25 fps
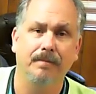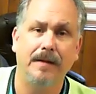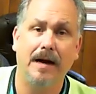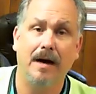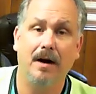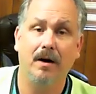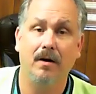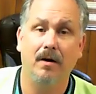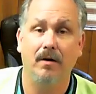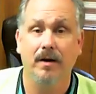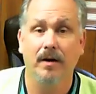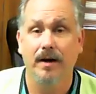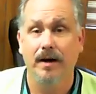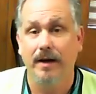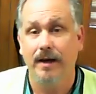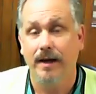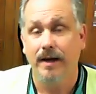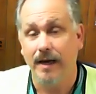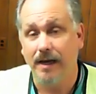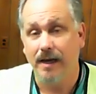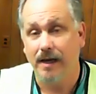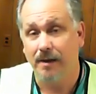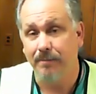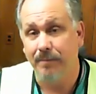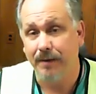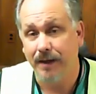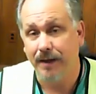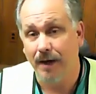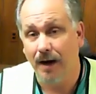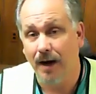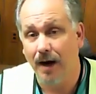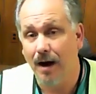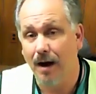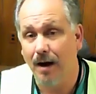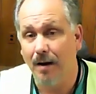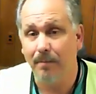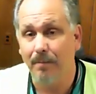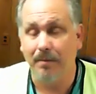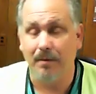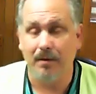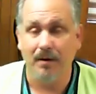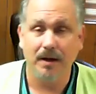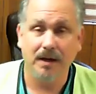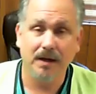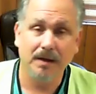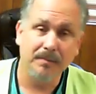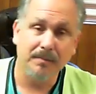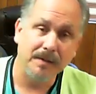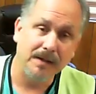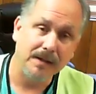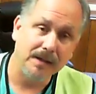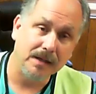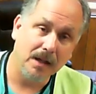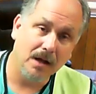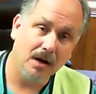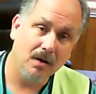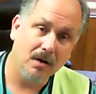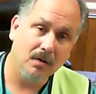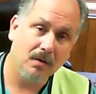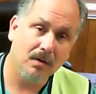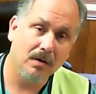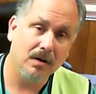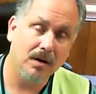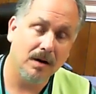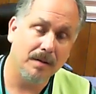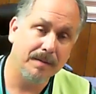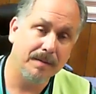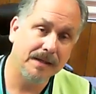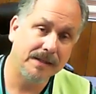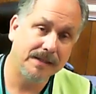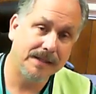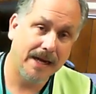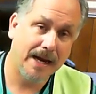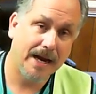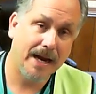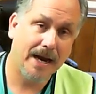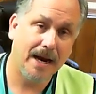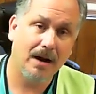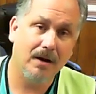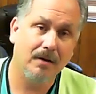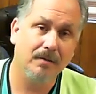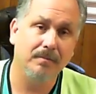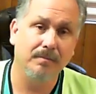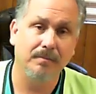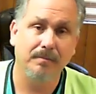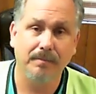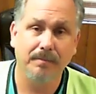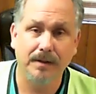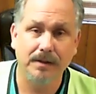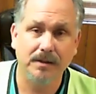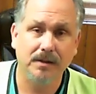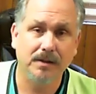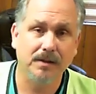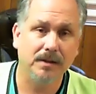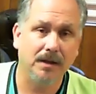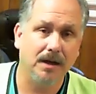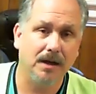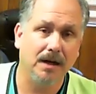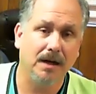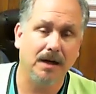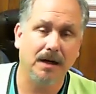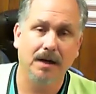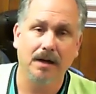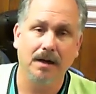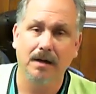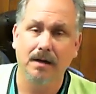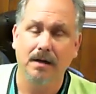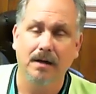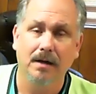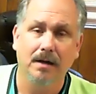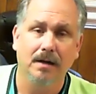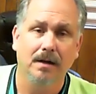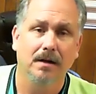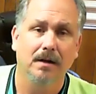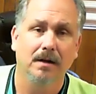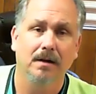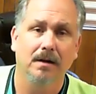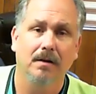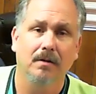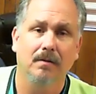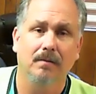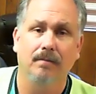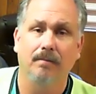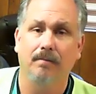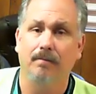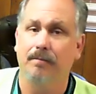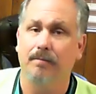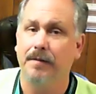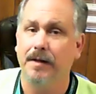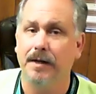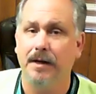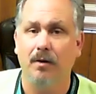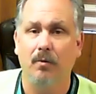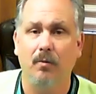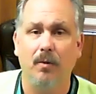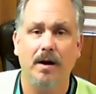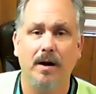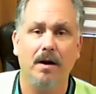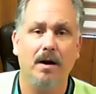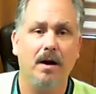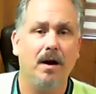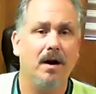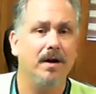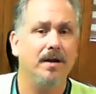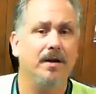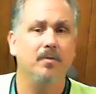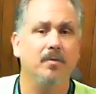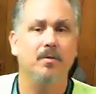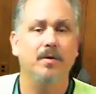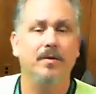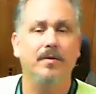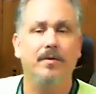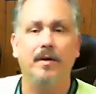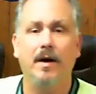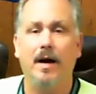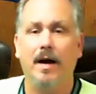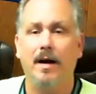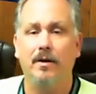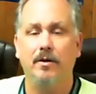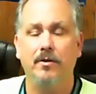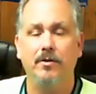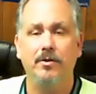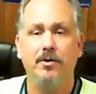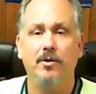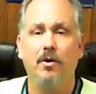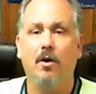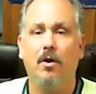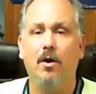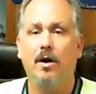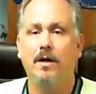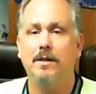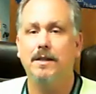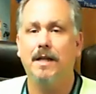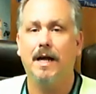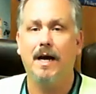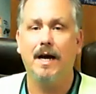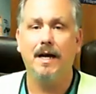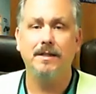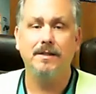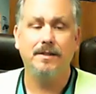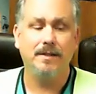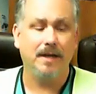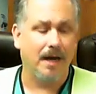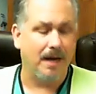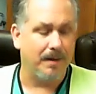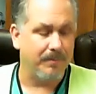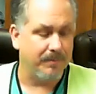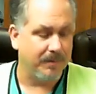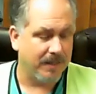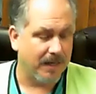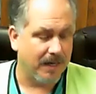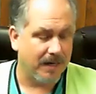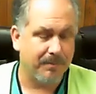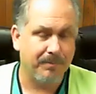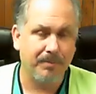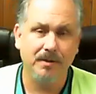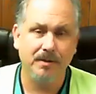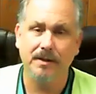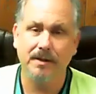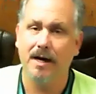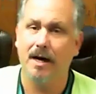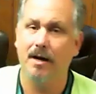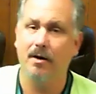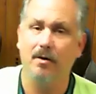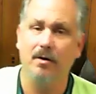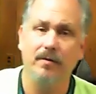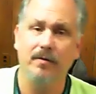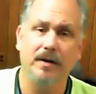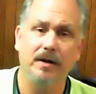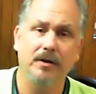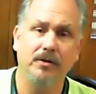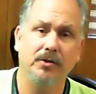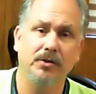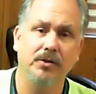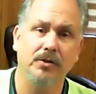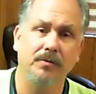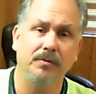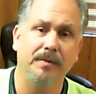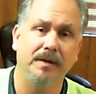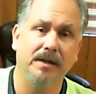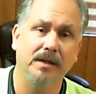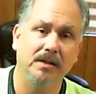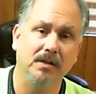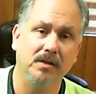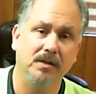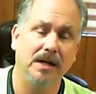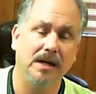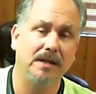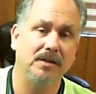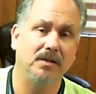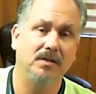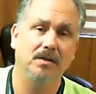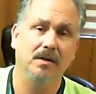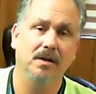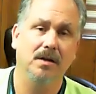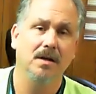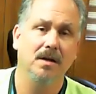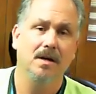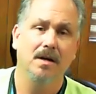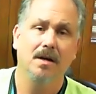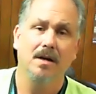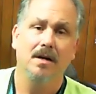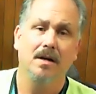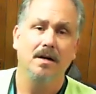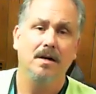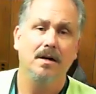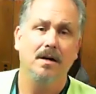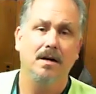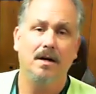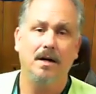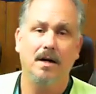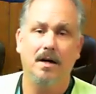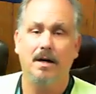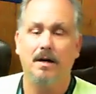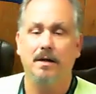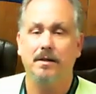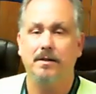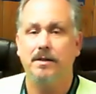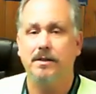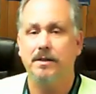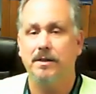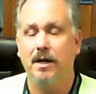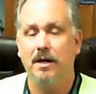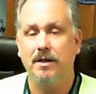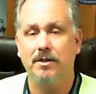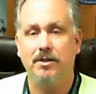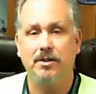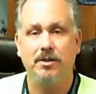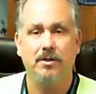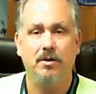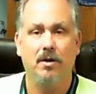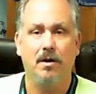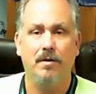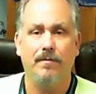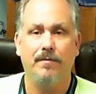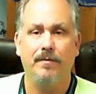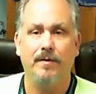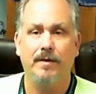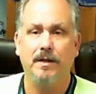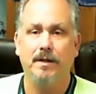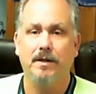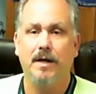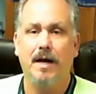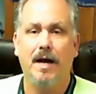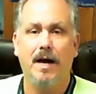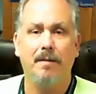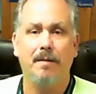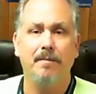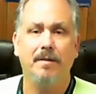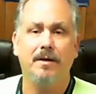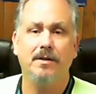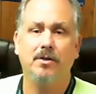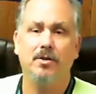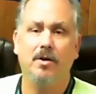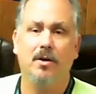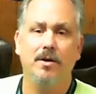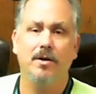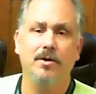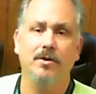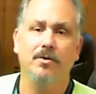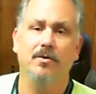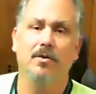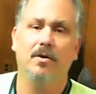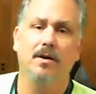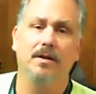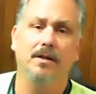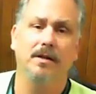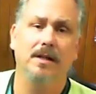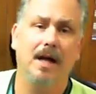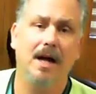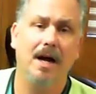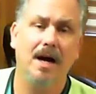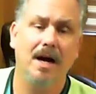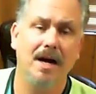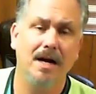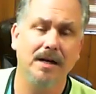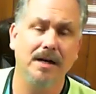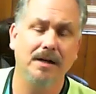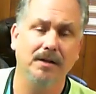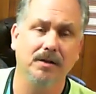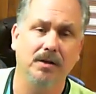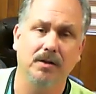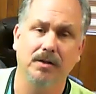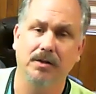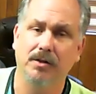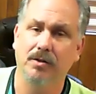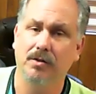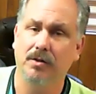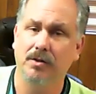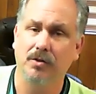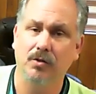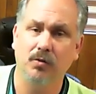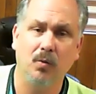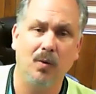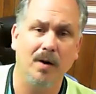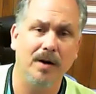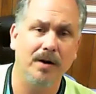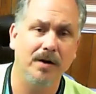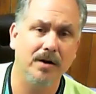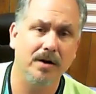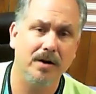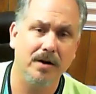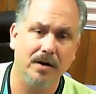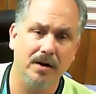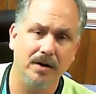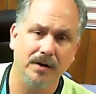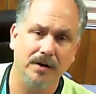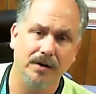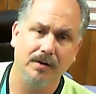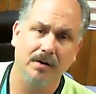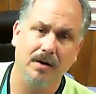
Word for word: Now, it could be up or it could be lower, I mean, down, but, uh, you know, where are you with that in your online time? You got to put that on there too, because that's a, a deduction off of it. How much are you online? Are you on Twitter?